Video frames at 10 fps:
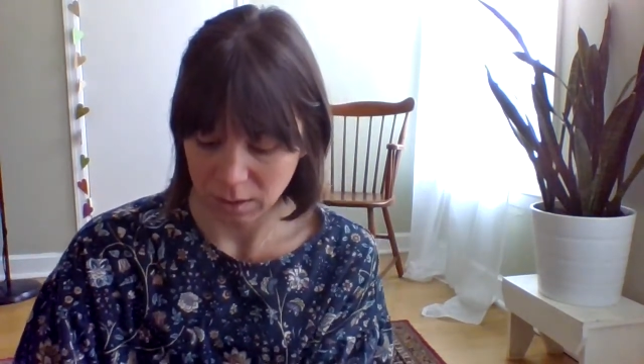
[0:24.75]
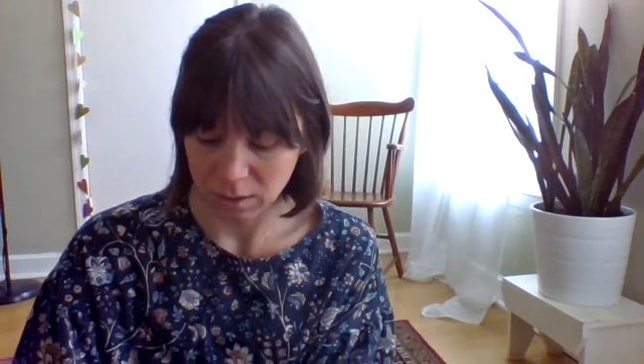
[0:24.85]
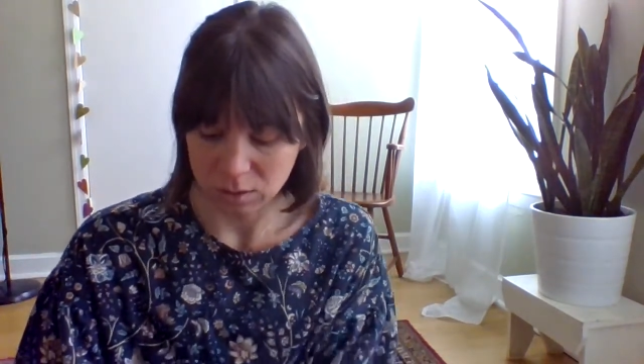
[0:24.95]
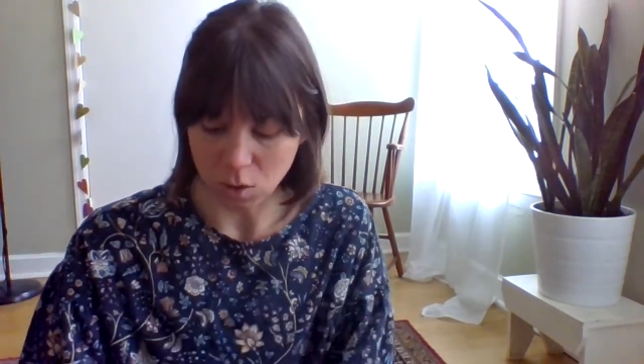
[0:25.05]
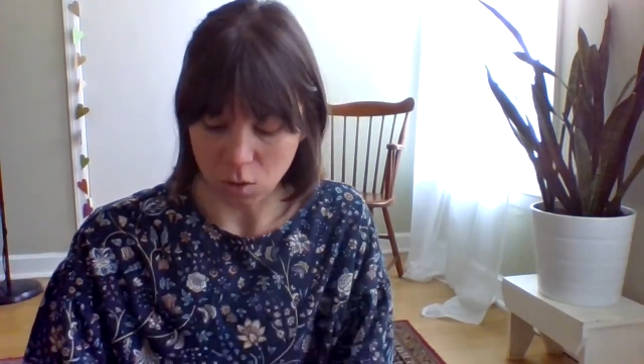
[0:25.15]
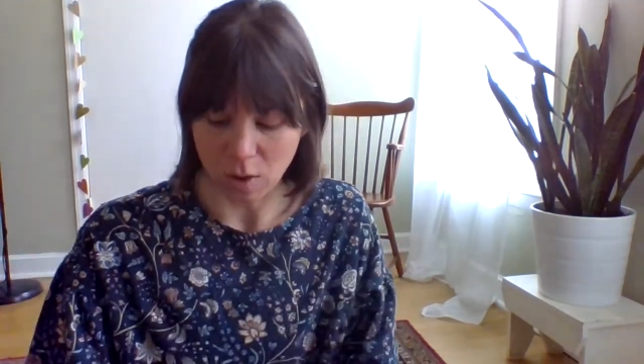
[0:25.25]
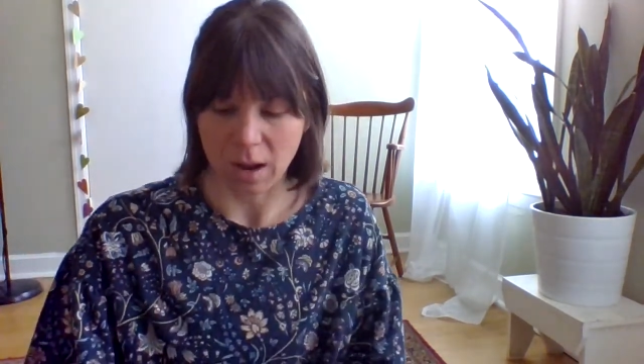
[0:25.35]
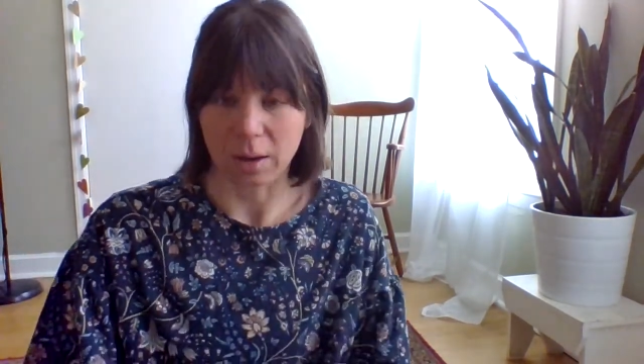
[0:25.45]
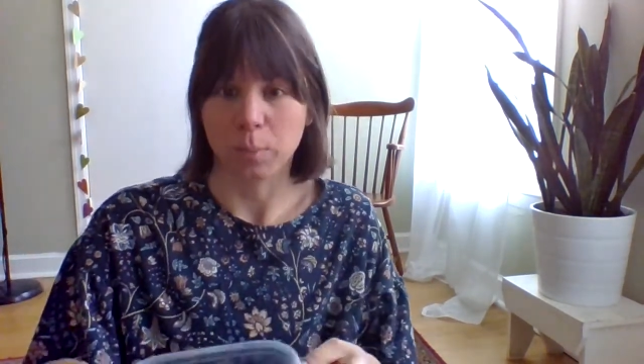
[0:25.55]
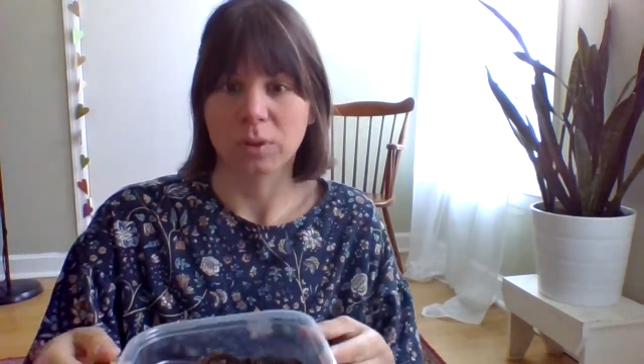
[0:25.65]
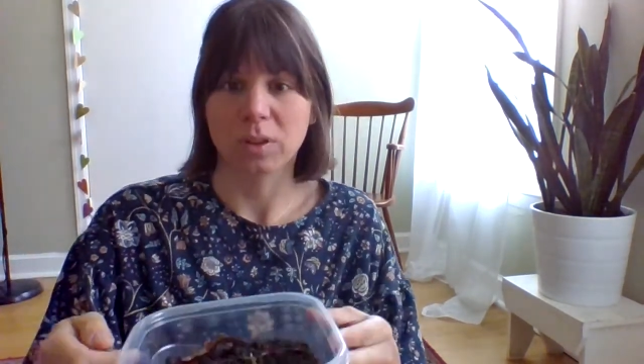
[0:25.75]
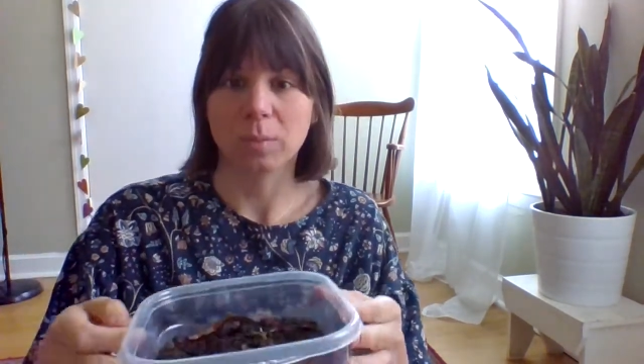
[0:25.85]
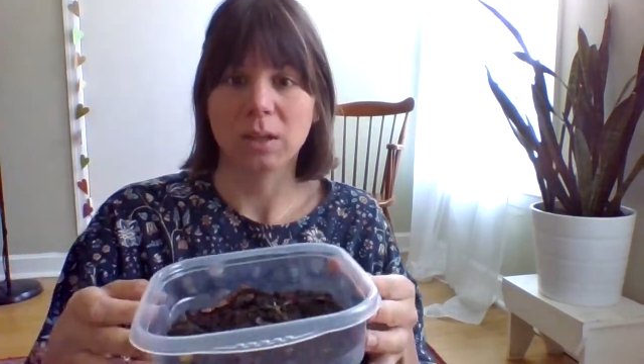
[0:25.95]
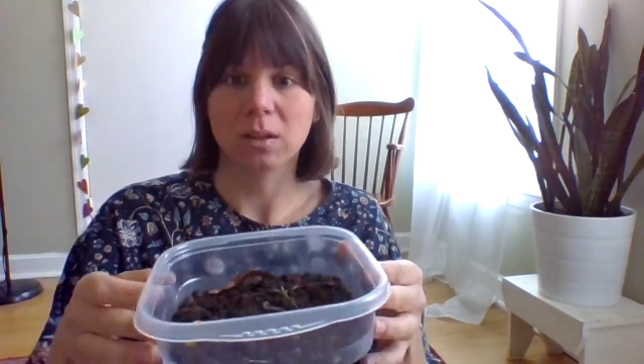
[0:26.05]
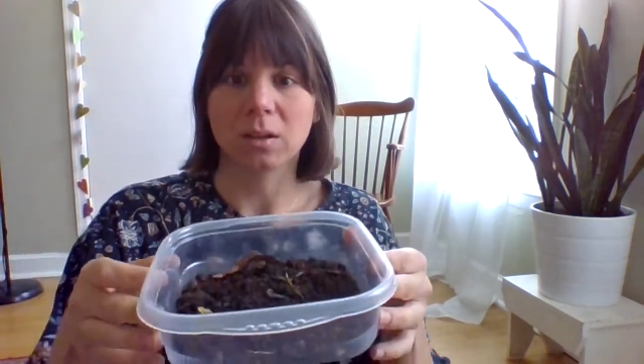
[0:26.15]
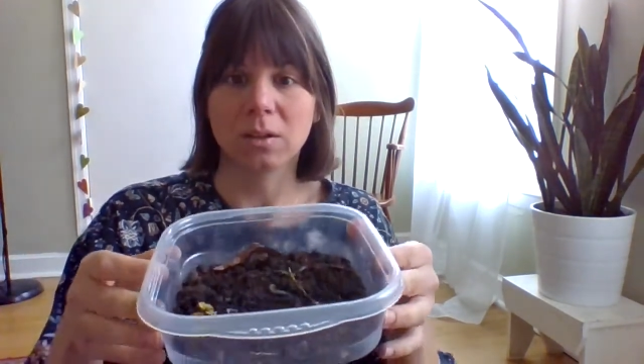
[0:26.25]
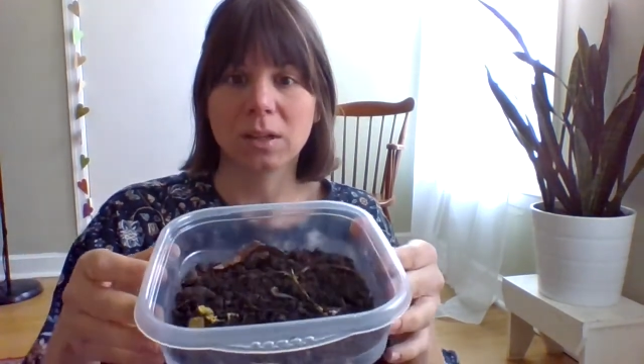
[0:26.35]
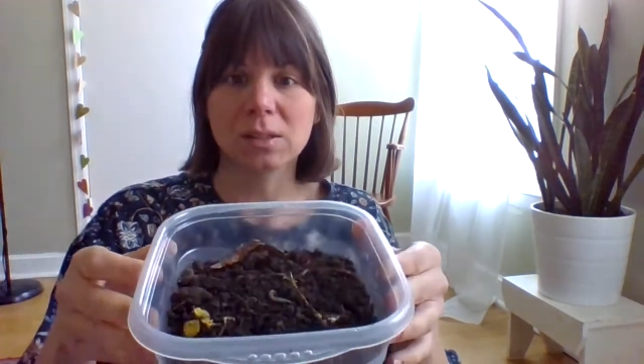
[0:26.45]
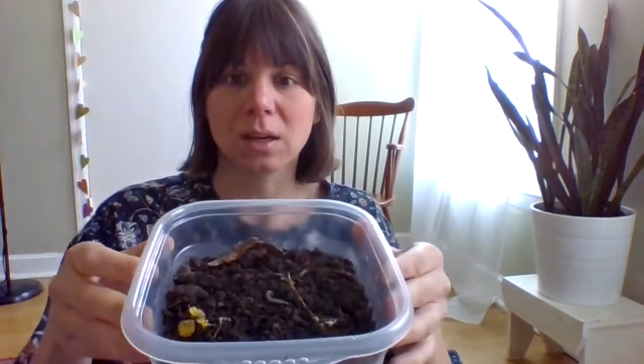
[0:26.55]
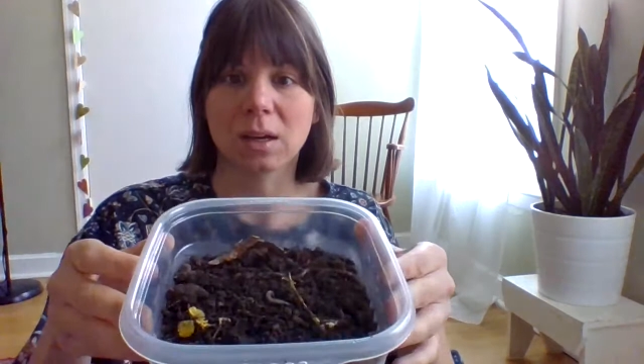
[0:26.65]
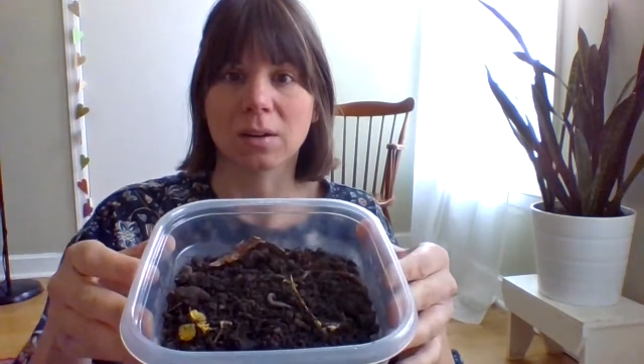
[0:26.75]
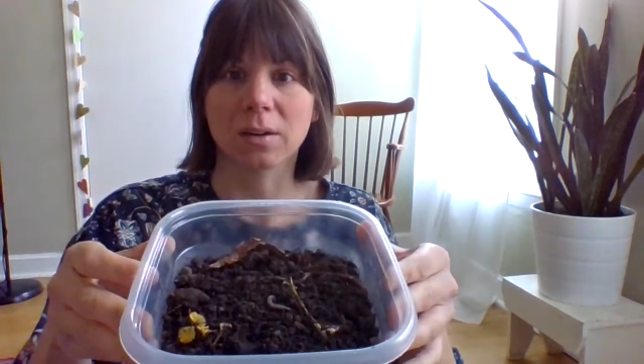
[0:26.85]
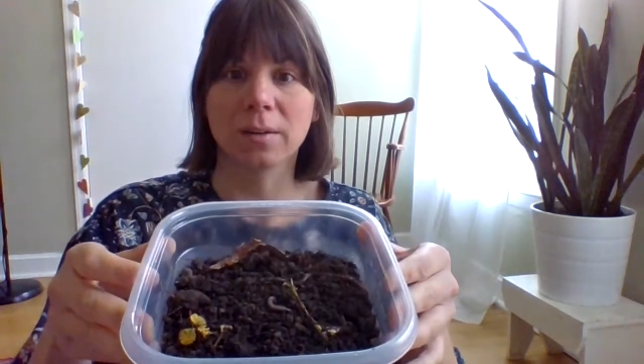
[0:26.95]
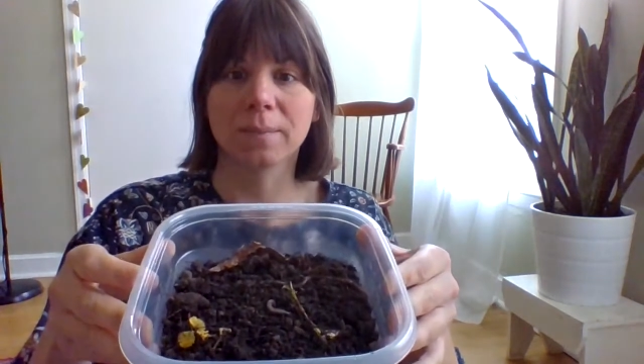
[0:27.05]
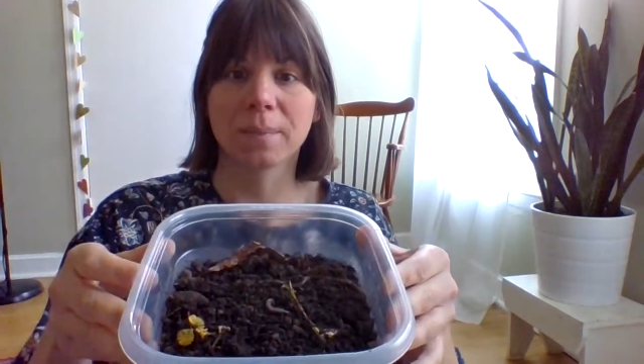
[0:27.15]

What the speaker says: So I put them in a little container,